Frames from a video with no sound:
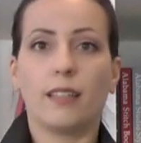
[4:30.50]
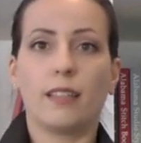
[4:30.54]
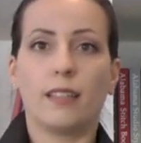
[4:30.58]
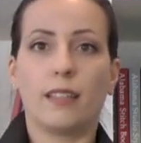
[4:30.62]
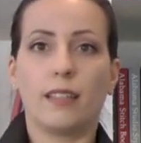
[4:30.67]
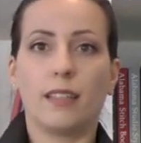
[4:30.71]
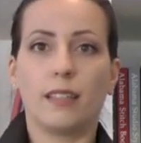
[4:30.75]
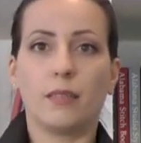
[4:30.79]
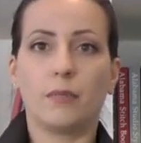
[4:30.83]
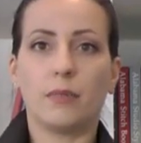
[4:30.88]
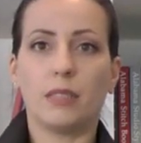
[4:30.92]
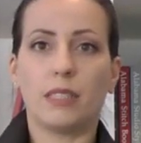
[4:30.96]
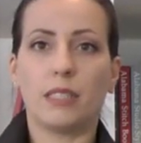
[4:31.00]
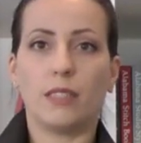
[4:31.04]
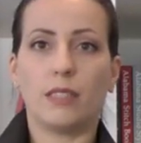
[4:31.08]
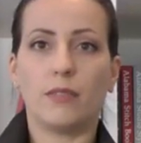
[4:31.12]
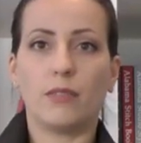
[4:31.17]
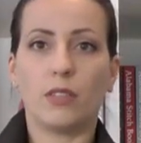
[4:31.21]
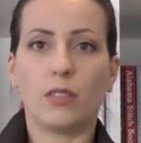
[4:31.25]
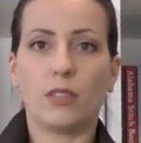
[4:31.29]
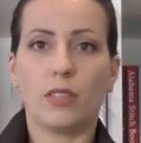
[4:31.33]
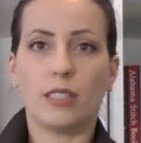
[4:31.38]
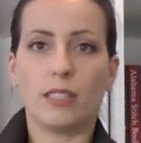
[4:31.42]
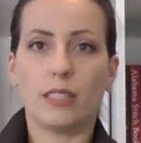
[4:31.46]
Let me see
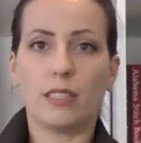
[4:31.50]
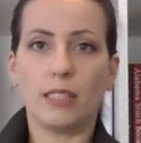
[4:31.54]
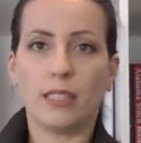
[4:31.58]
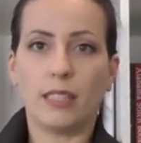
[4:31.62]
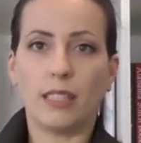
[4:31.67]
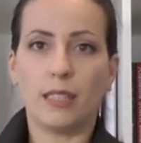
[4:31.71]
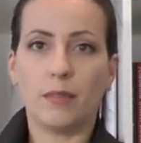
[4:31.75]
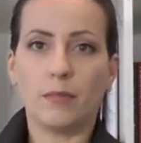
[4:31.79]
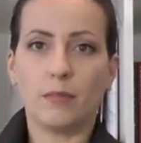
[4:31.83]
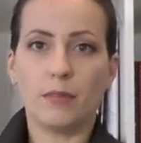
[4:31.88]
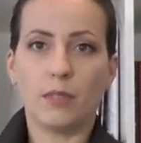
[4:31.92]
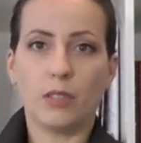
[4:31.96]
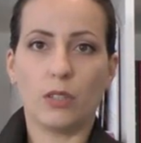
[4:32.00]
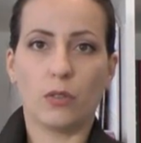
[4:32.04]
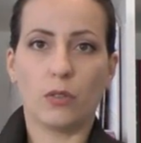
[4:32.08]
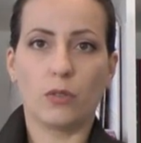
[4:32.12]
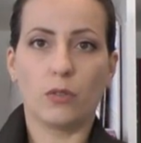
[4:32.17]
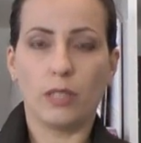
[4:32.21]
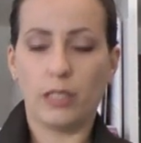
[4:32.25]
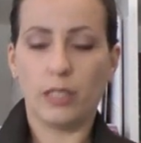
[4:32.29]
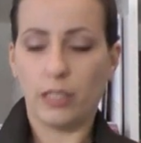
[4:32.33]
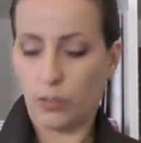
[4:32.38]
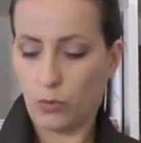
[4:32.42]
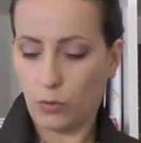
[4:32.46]
if you can see them. They're
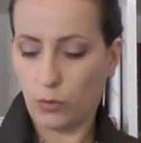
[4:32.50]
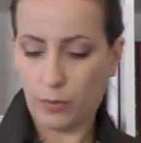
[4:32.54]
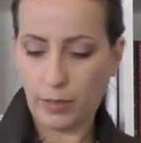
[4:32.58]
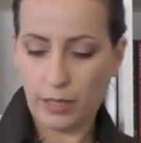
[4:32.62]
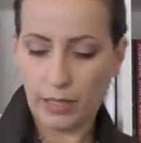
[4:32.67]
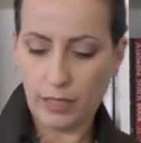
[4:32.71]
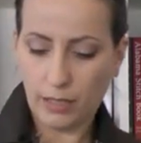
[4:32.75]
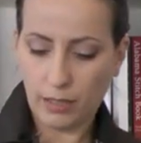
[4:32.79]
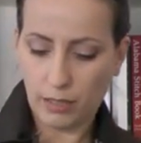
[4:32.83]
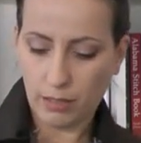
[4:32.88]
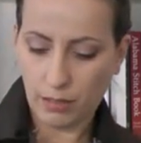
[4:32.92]
really too big.